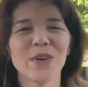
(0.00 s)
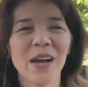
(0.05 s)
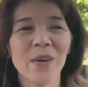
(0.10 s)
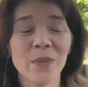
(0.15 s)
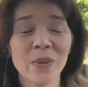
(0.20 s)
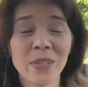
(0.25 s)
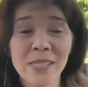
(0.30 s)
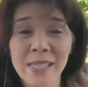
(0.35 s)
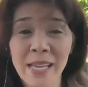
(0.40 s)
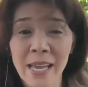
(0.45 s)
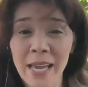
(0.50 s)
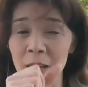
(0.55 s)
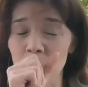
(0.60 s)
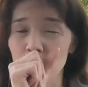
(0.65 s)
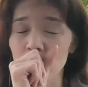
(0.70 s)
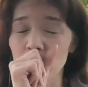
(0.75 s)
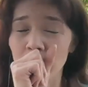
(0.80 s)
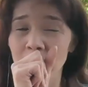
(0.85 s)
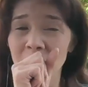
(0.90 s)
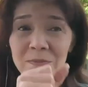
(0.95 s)
So I
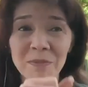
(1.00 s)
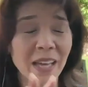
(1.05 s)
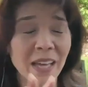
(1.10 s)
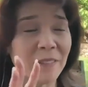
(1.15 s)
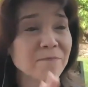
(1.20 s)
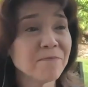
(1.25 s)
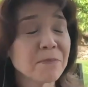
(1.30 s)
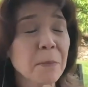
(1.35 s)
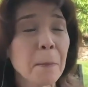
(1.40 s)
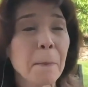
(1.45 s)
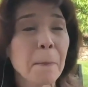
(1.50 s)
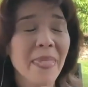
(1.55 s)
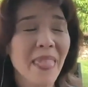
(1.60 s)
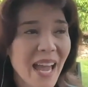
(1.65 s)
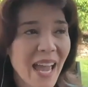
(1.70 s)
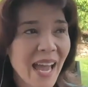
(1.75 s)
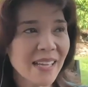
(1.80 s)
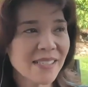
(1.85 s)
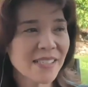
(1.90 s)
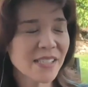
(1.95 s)
will say
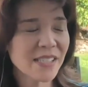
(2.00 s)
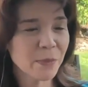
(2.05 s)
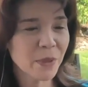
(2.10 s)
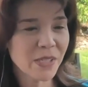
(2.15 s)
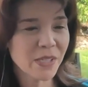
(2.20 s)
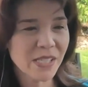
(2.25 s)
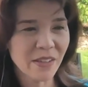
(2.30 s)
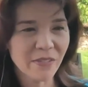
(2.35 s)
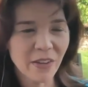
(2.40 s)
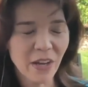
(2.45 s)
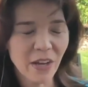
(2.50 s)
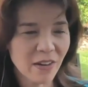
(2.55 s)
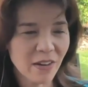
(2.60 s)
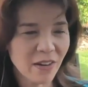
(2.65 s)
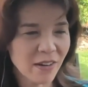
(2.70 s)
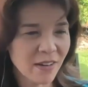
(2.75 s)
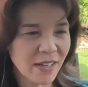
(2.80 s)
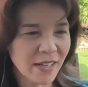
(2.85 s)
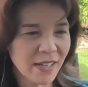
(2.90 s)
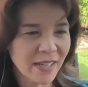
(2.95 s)
that as the
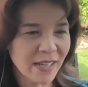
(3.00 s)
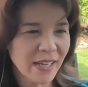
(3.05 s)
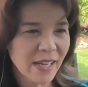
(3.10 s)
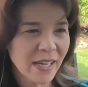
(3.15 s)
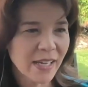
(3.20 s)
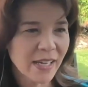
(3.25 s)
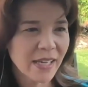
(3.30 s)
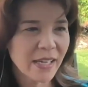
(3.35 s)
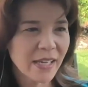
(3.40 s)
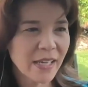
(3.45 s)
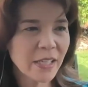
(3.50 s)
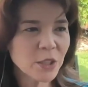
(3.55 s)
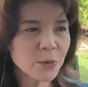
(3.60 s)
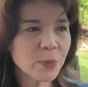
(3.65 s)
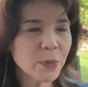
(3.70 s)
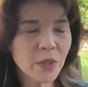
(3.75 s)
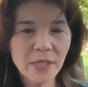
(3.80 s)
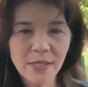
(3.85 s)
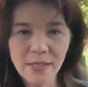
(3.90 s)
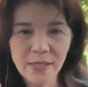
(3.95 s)
books have gone on,
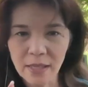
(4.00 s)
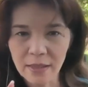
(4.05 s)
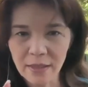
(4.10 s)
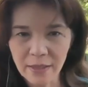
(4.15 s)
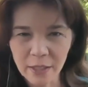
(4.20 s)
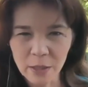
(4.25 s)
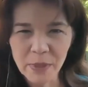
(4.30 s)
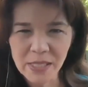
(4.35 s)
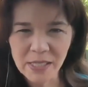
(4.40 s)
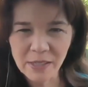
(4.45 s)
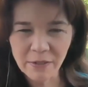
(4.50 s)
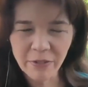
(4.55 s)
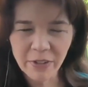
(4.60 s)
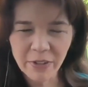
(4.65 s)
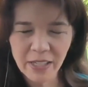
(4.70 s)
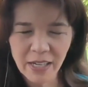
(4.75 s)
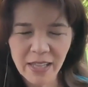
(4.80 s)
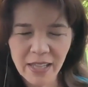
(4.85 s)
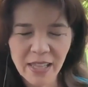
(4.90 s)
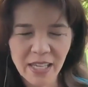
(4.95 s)
each book is a
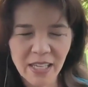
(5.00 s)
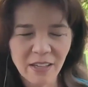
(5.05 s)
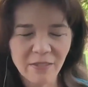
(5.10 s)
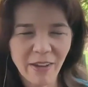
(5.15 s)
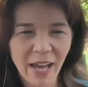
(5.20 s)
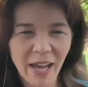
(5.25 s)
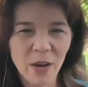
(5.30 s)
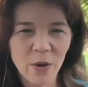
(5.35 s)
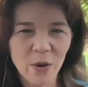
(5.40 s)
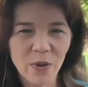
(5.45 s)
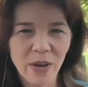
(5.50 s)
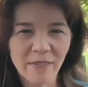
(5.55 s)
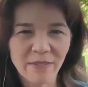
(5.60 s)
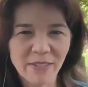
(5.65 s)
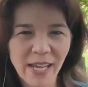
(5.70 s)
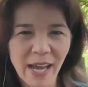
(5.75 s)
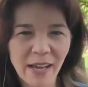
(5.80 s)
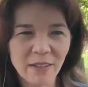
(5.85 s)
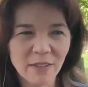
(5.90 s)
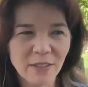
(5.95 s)
little bit different, I think, of
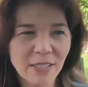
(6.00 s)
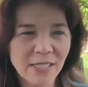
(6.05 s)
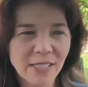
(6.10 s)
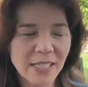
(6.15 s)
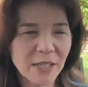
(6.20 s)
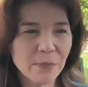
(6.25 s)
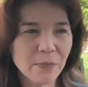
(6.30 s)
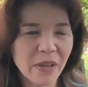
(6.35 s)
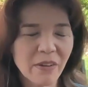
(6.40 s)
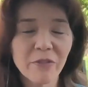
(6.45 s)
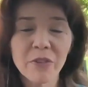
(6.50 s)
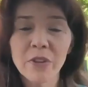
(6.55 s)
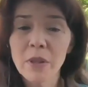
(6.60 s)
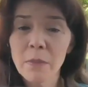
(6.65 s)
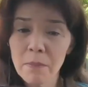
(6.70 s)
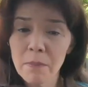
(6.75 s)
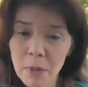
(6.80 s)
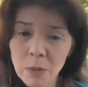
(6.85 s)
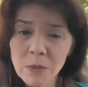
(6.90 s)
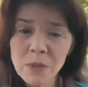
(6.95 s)
how I've tackled it.
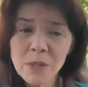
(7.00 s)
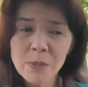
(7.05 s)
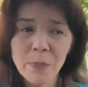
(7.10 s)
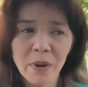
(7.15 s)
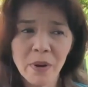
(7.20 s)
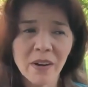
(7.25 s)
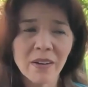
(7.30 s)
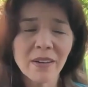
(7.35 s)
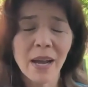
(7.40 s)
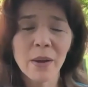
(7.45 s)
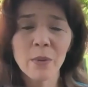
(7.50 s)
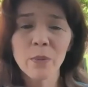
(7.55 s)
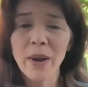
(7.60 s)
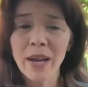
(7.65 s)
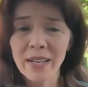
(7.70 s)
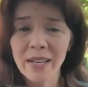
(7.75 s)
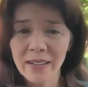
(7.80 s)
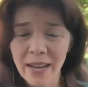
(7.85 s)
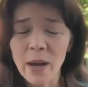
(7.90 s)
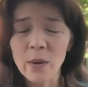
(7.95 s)
But for the most part,
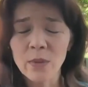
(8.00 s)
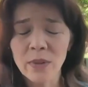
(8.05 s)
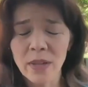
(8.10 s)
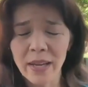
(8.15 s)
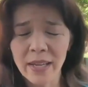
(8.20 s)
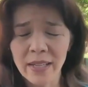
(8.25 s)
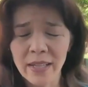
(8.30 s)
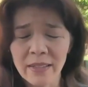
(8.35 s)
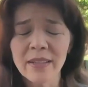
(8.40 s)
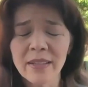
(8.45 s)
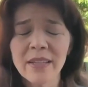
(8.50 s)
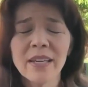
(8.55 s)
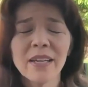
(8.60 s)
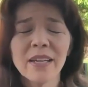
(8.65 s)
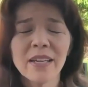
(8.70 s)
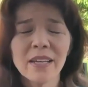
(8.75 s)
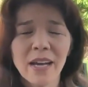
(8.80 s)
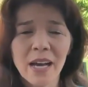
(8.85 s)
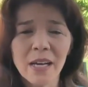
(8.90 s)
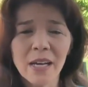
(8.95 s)
I write an outline
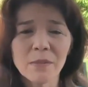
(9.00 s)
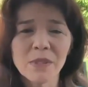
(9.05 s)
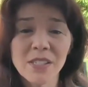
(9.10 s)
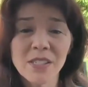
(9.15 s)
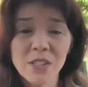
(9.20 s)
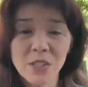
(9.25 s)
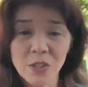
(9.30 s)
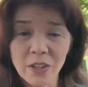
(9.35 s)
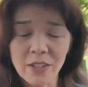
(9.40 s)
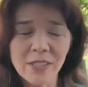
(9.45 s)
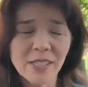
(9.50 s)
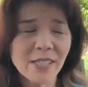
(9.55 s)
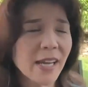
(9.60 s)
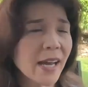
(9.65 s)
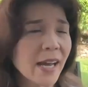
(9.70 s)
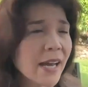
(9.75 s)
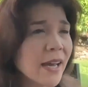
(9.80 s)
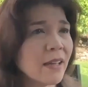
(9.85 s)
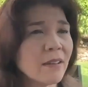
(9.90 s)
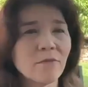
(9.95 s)
to
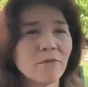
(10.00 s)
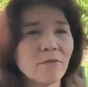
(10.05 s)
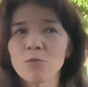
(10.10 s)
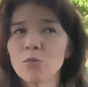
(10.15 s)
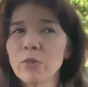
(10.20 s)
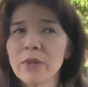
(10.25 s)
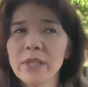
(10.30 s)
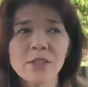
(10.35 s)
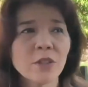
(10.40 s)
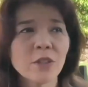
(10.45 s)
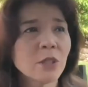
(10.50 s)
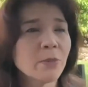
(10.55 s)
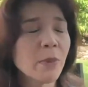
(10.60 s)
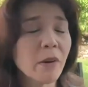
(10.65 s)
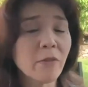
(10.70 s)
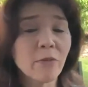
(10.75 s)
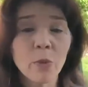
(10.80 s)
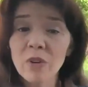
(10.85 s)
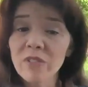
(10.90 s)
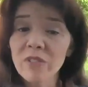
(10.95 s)
start. I research
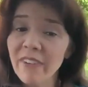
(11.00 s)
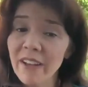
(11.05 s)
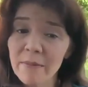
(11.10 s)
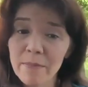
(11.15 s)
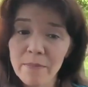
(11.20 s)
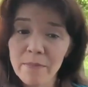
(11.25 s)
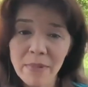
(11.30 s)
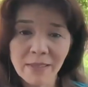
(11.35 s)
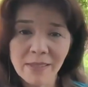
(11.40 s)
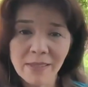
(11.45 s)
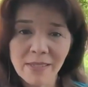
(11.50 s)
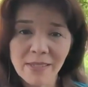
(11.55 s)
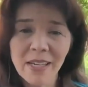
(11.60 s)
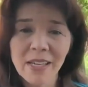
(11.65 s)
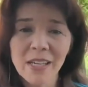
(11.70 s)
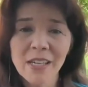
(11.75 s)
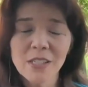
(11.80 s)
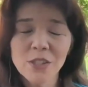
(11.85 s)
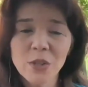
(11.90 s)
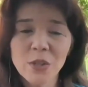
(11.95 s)
about 4 or 5 months
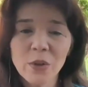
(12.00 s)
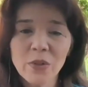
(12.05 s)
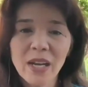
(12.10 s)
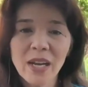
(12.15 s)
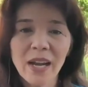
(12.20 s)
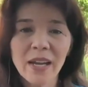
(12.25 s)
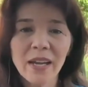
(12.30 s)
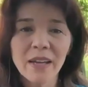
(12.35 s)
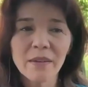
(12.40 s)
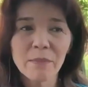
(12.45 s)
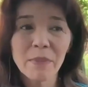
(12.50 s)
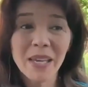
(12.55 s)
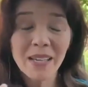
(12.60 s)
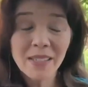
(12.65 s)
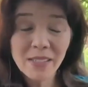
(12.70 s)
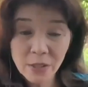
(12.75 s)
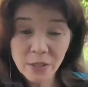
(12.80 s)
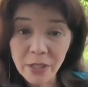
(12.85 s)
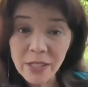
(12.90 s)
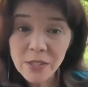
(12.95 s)
so that
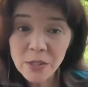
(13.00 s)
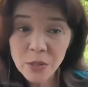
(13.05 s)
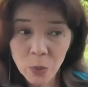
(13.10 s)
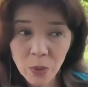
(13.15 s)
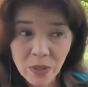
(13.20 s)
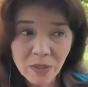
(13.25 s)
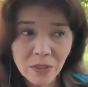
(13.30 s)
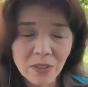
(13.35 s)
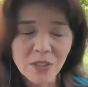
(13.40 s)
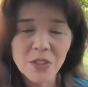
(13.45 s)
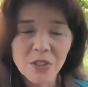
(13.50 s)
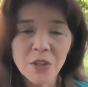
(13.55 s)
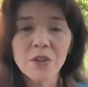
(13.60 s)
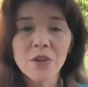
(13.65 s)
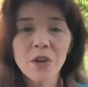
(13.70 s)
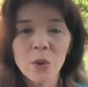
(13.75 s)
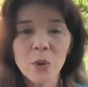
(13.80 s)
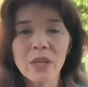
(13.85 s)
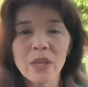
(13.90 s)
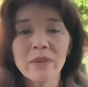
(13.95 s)
because they're historical, to
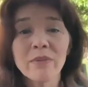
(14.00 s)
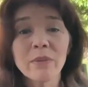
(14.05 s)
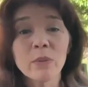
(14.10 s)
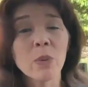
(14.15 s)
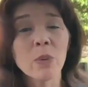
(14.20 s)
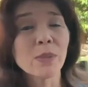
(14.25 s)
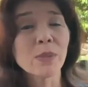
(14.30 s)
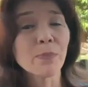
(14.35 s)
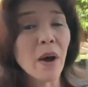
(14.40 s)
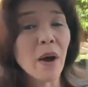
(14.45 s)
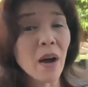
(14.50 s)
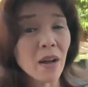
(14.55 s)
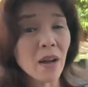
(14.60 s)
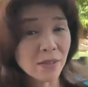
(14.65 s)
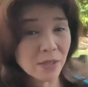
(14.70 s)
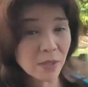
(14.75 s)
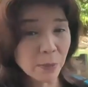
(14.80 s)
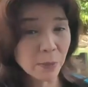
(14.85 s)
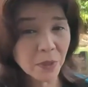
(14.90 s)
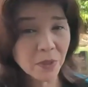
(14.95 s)
know even what was
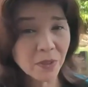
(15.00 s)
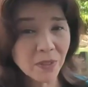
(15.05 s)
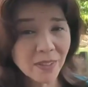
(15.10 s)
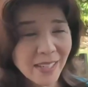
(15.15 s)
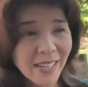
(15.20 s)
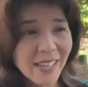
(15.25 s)
possible.